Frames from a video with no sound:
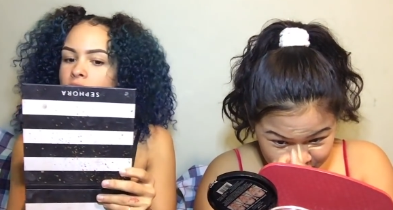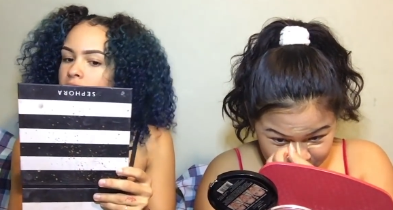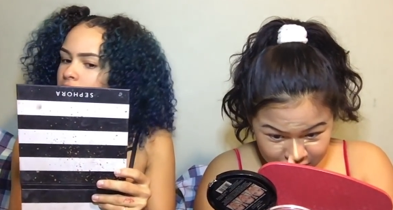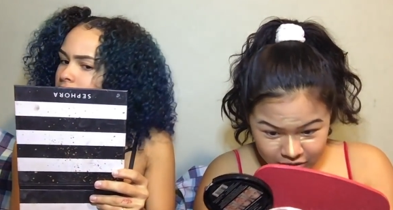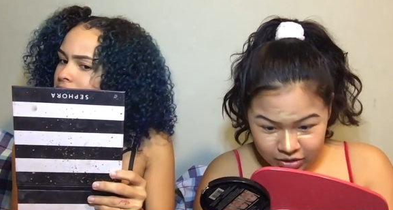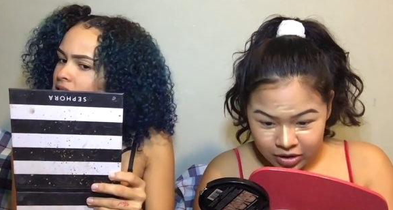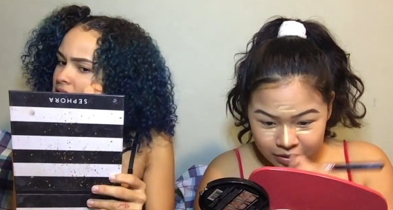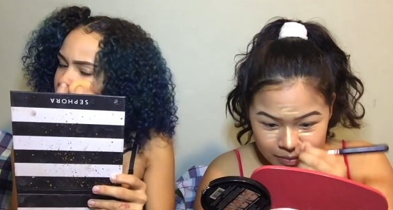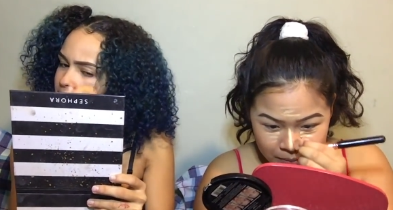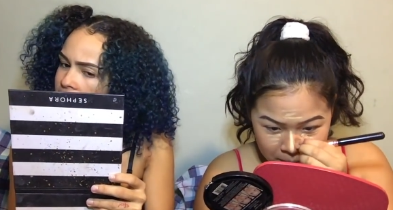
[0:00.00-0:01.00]
Speaker 1: it with another girl?
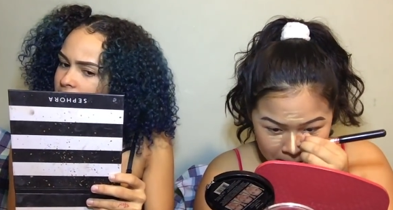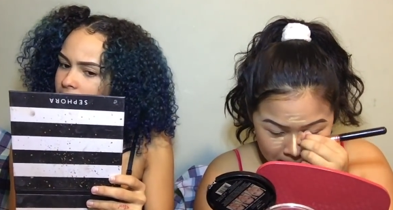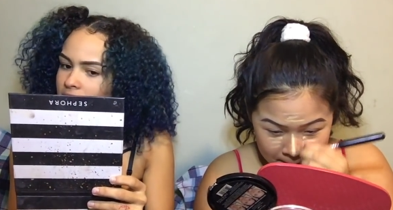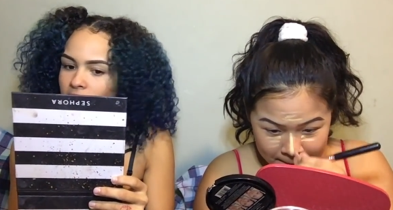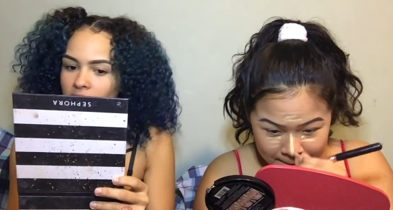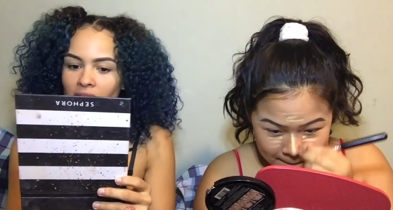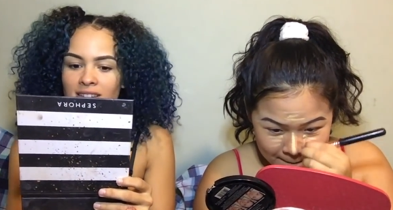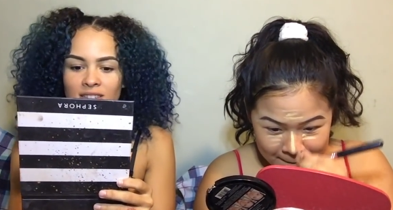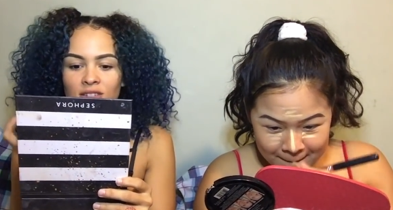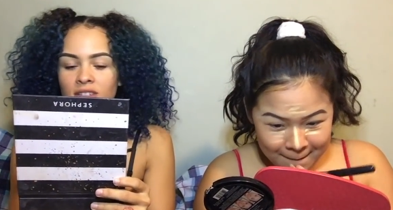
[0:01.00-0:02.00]
Speaker 2: The fuck? I
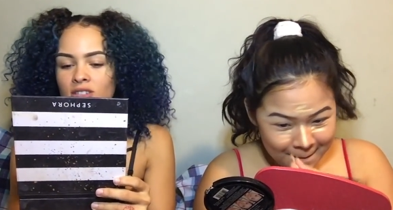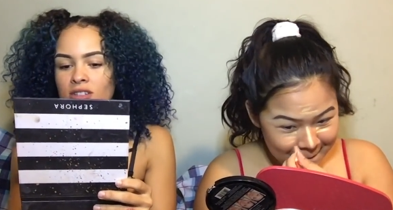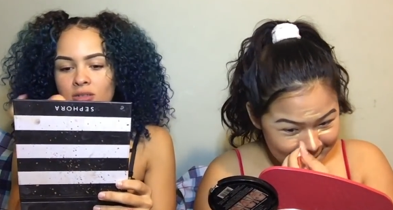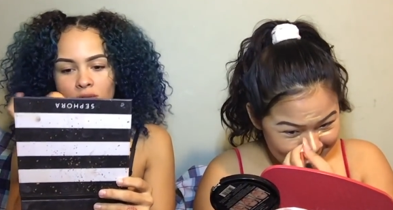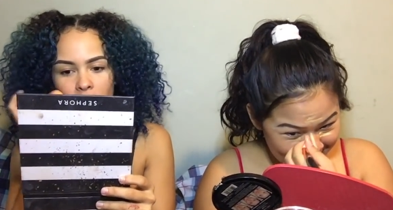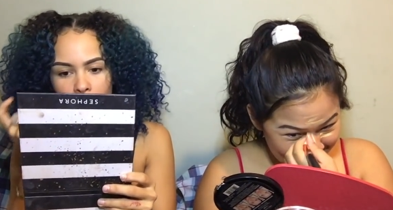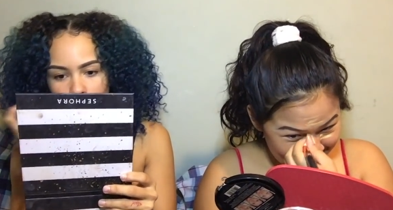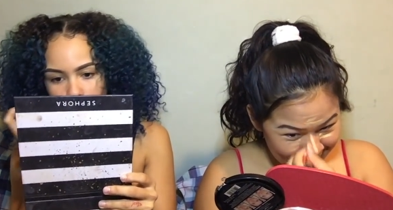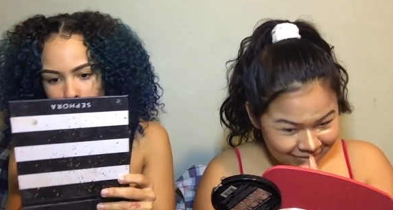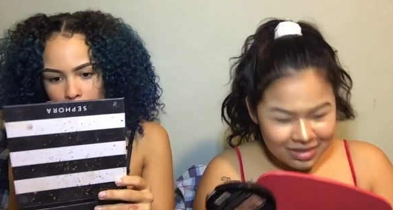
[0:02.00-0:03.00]
still get jealous when you kick it with
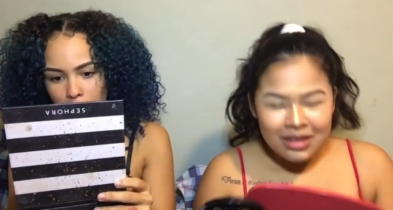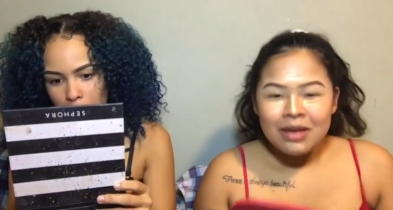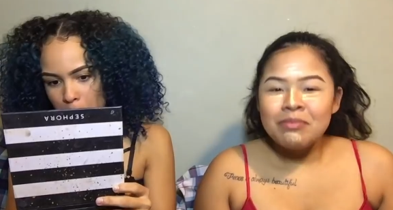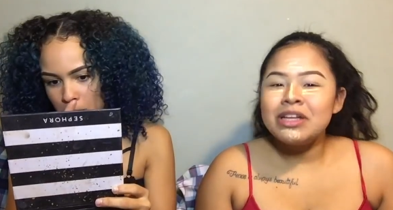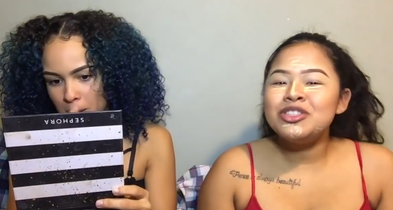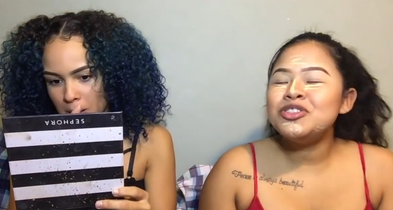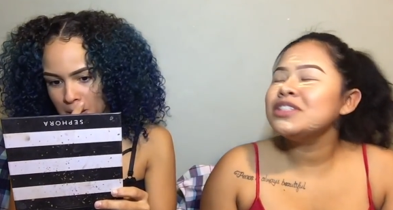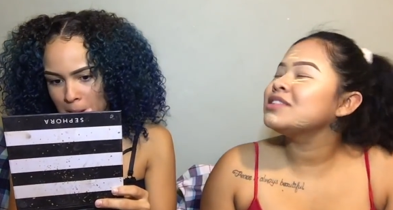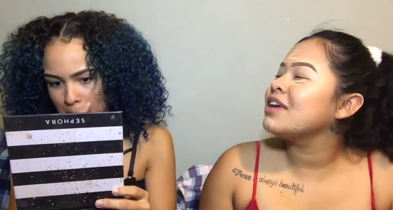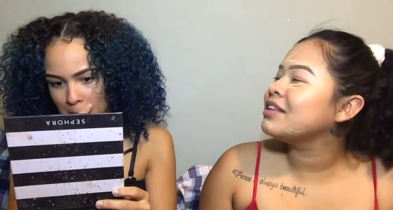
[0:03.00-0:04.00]
another girl.
Speaker 1: Bitch, you
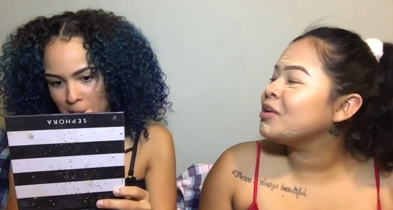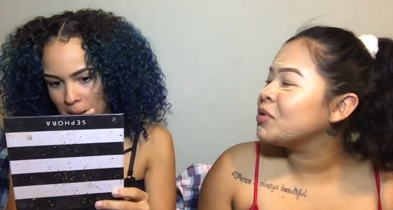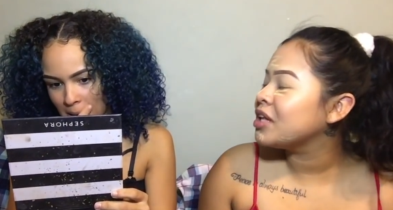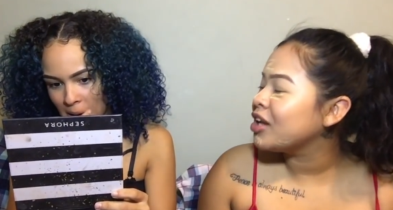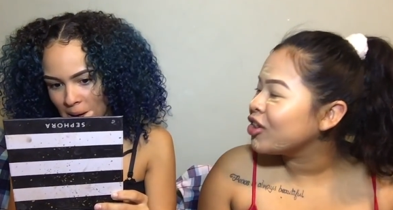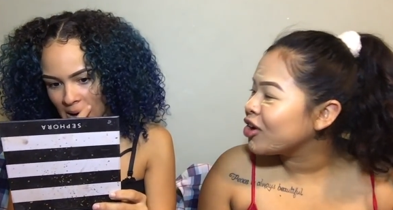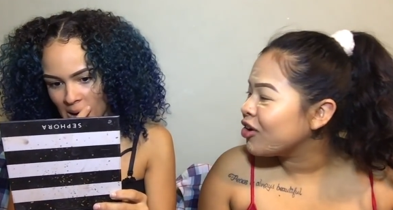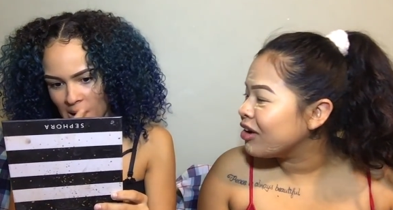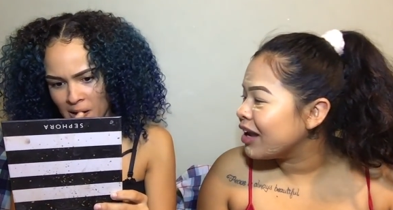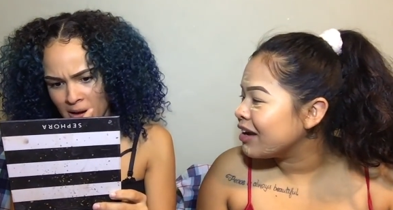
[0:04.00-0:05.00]
just kicked it with another girl
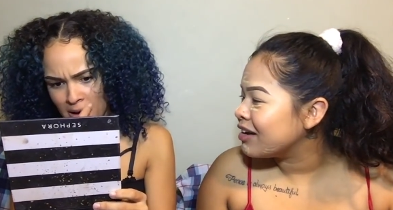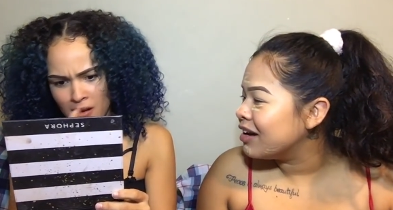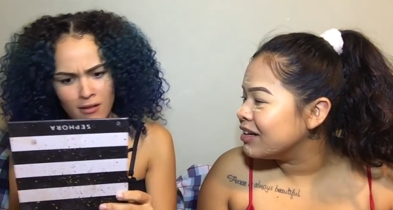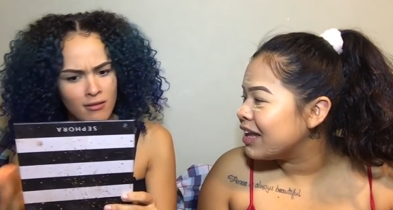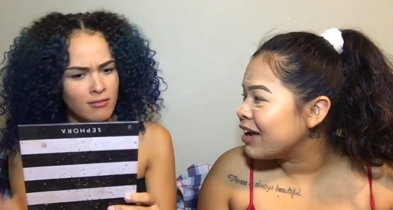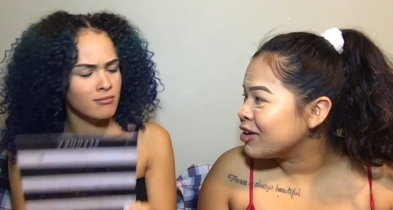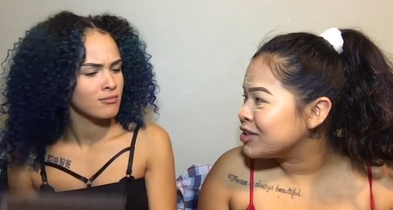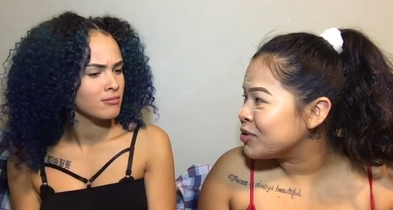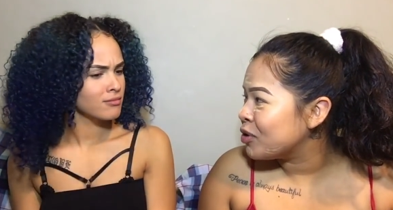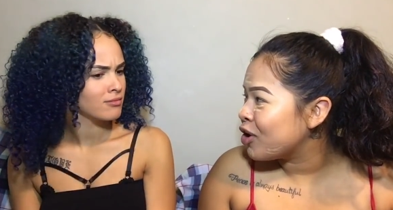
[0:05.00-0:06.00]
like a day or
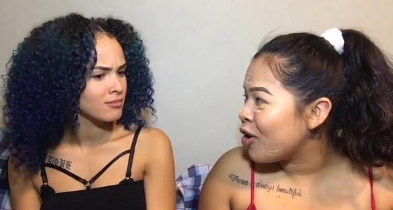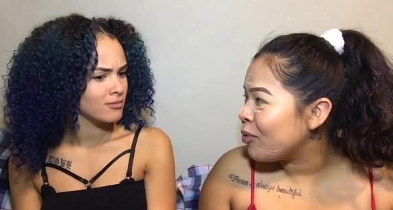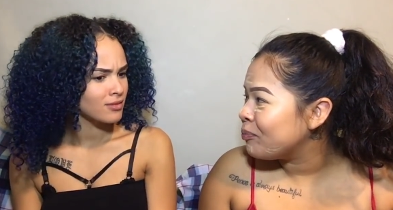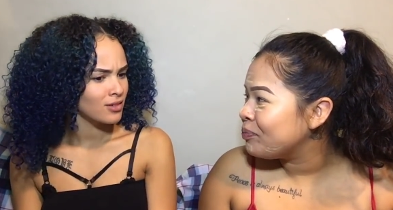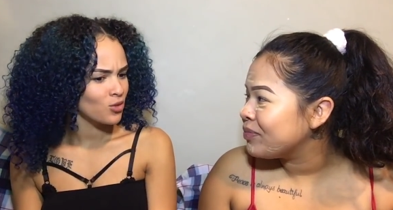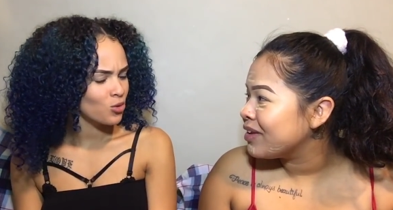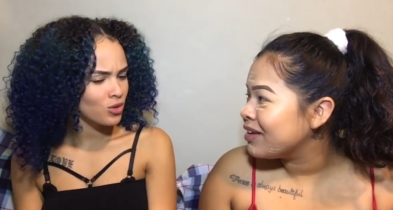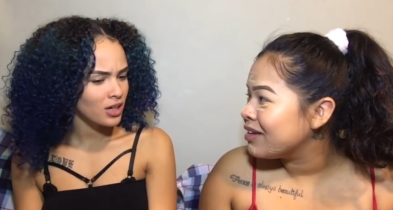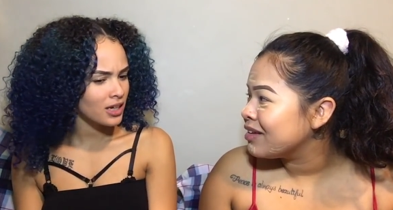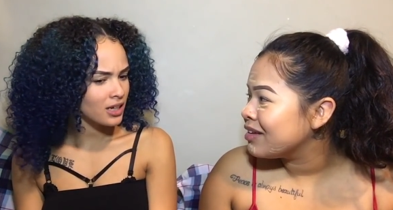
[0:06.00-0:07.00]
two ago.
Speaker 2: Who did
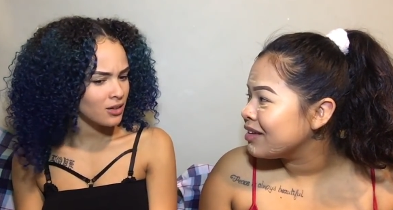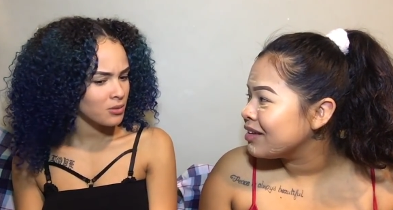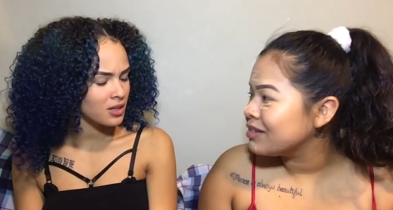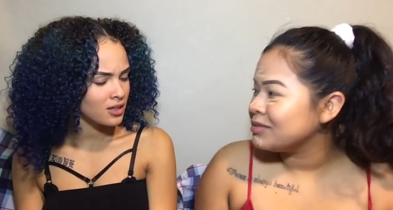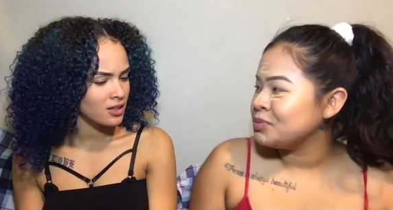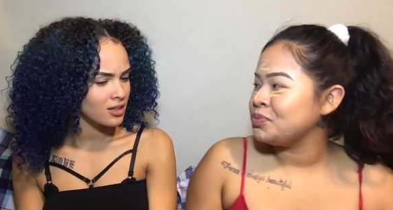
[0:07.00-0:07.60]
I kick it with?